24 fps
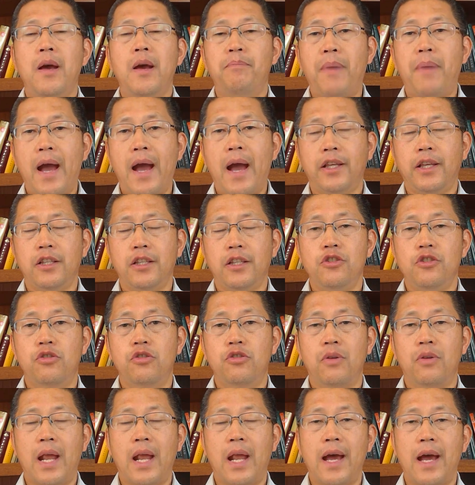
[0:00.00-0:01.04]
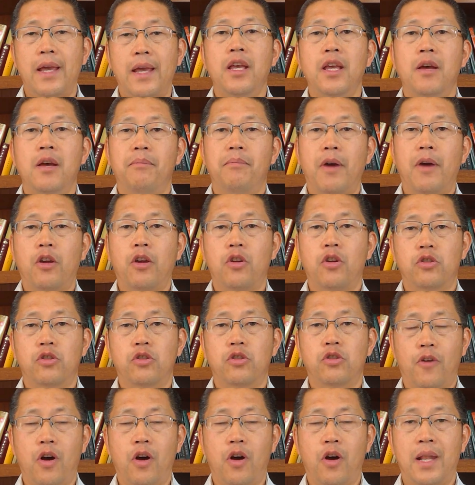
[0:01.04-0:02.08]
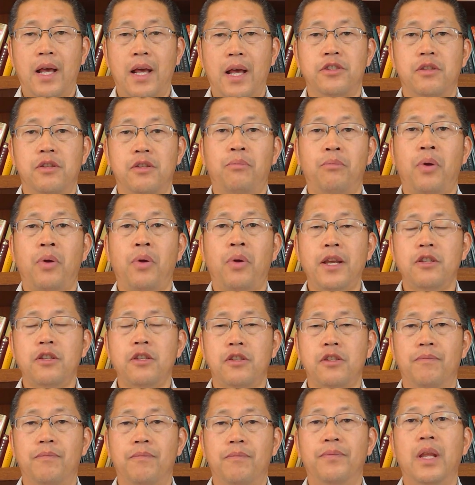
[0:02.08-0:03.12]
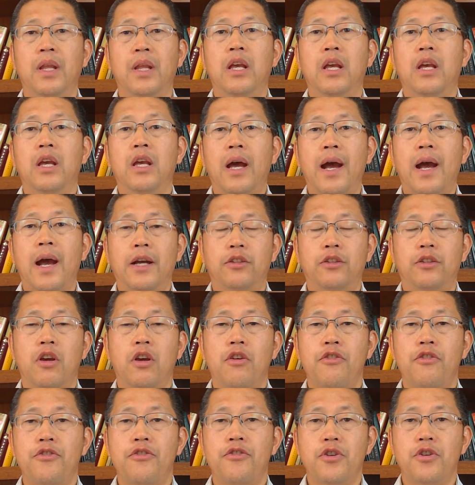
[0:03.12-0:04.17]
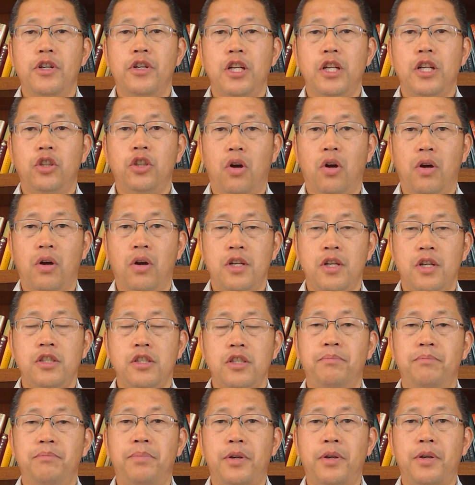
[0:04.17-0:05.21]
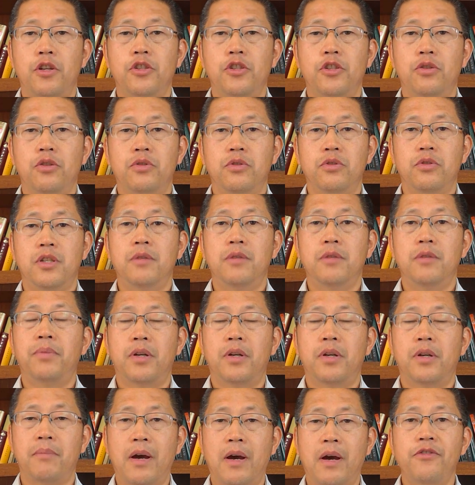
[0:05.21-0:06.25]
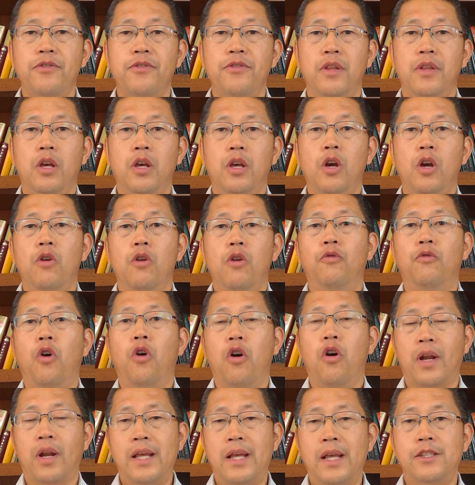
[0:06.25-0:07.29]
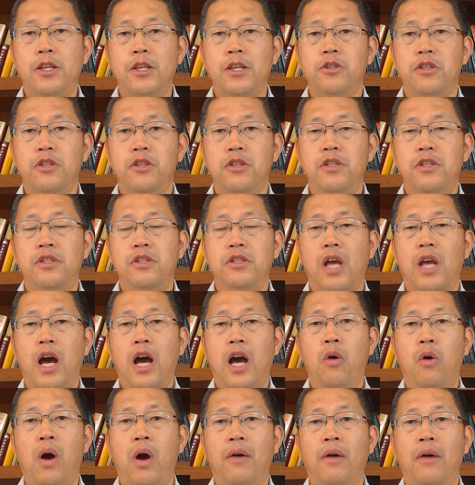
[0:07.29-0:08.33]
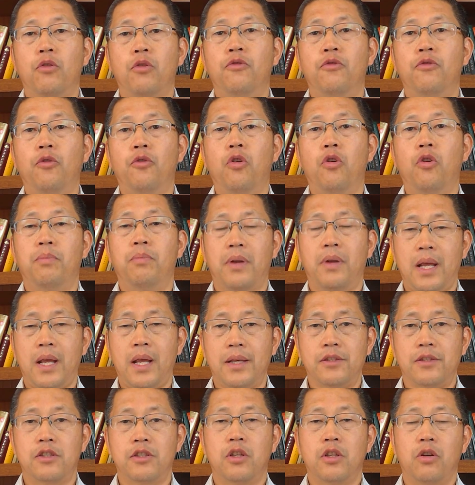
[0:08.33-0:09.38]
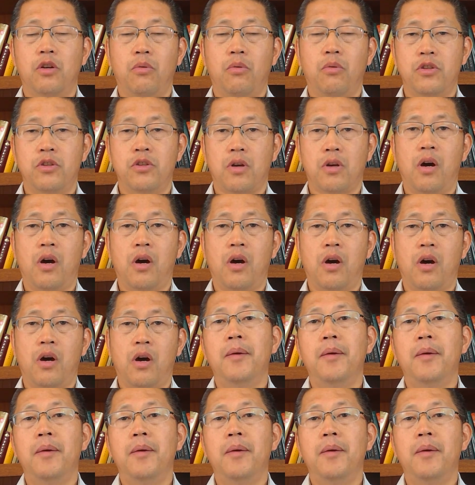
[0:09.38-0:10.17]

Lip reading: Back in July, Microsoft announced the pricing at $30 per user per month for organizations on one of the four plans, which are